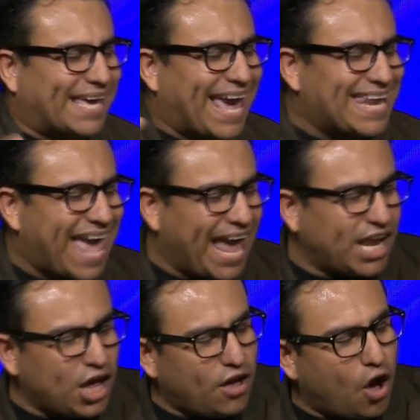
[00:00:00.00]
Can
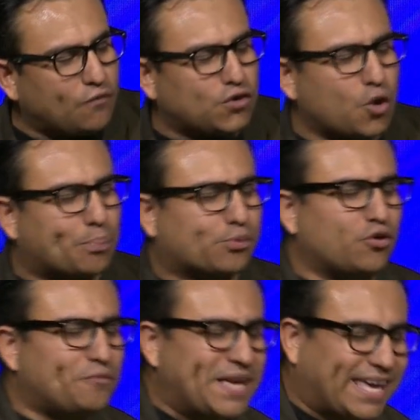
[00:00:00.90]
any of you
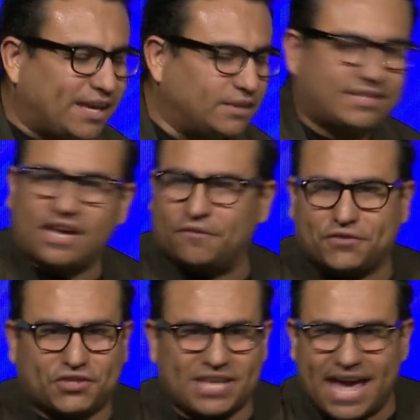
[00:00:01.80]
prove me guilty
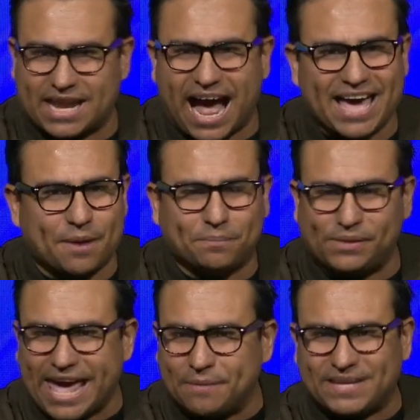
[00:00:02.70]
of sin? I am
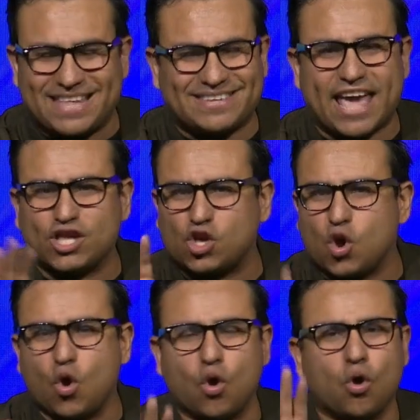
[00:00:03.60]
blameless and
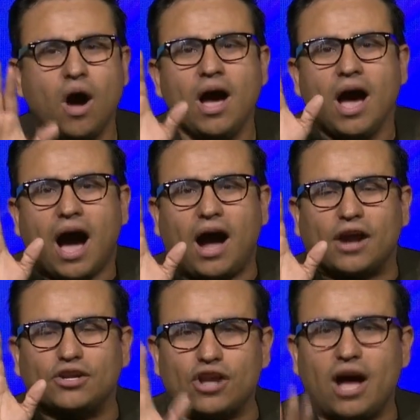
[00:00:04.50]
you
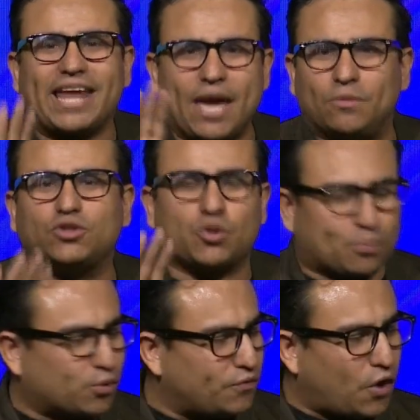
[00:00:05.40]
are not able to
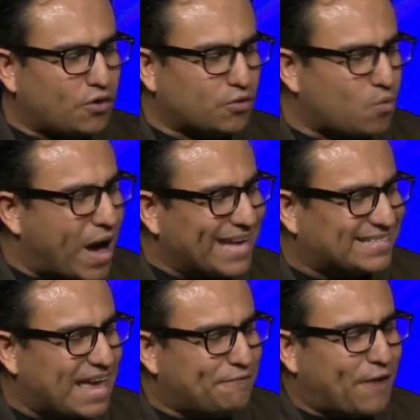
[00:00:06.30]
prove
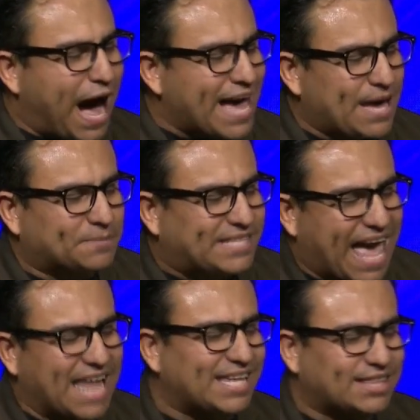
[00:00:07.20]
otherwise. If I am
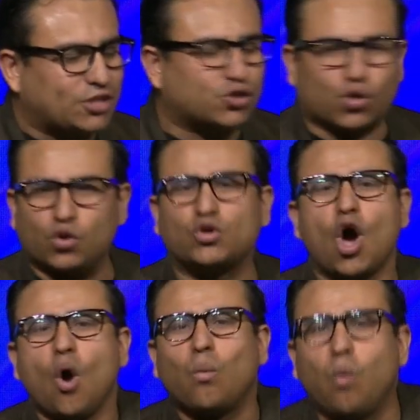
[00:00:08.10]
telling the truth,
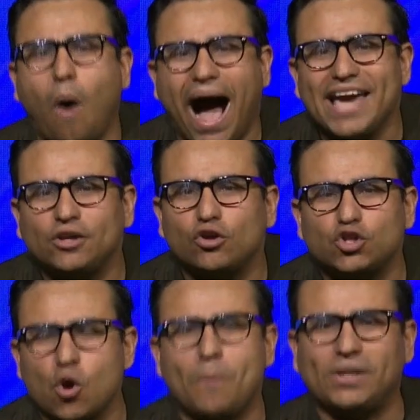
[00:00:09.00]
why
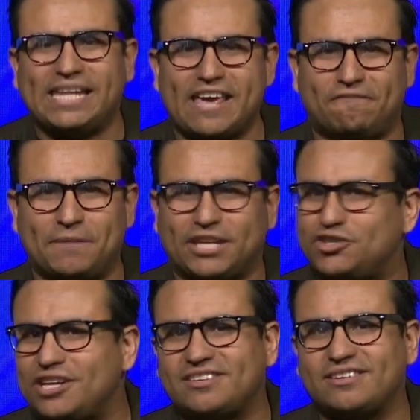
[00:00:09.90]
don't you believe me?
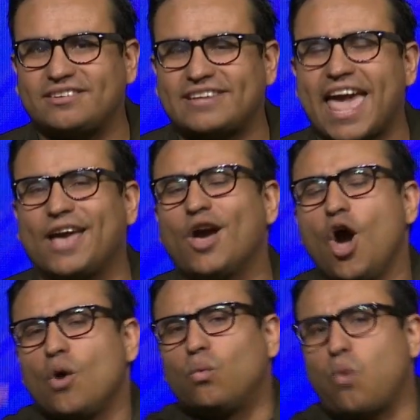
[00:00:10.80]
Jesus is saying,
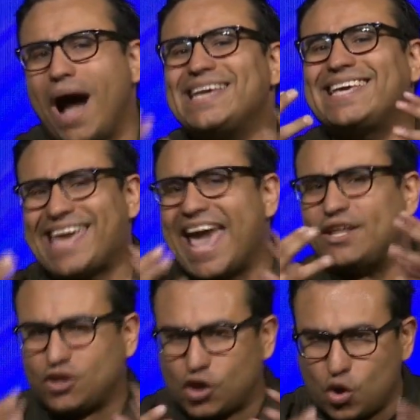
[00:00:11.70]
why
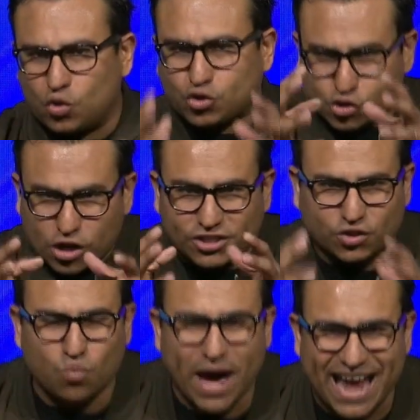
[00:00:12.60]
can't you
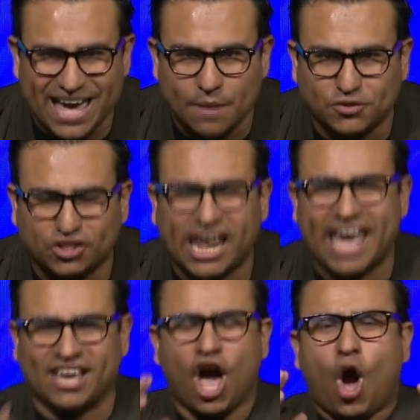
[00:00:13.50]
trust what I am
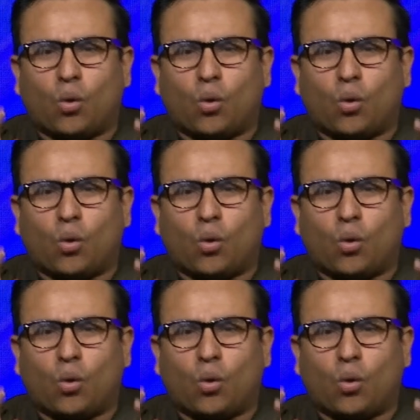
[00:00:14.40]
saying?